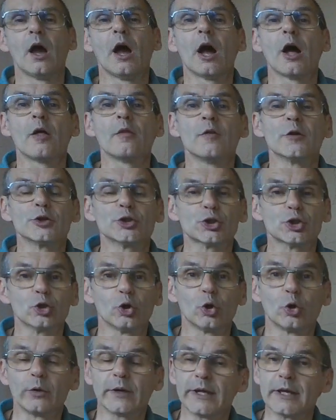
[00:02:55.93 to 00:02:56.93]
The
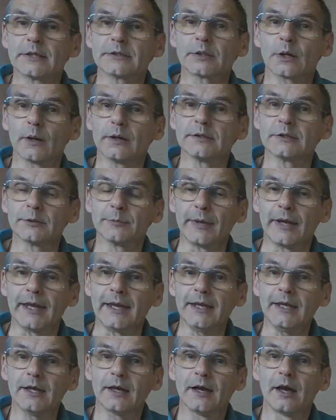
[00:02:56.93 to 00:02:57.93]
story is going to be
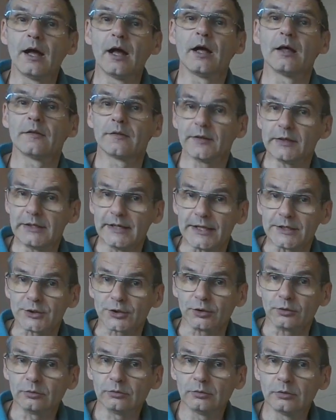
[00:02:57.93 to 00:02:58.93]
The
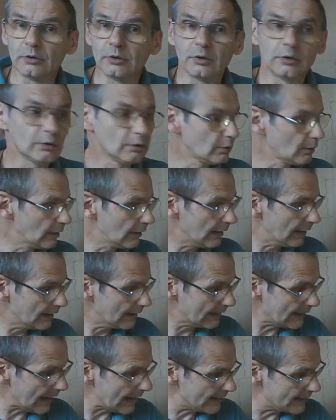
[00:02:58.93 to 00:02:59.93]
Little
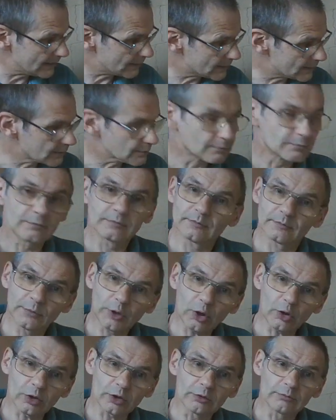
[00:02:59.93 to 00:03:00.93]
Gate.
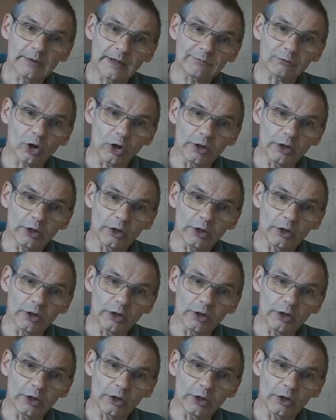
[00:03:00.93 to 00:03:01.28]
I've got a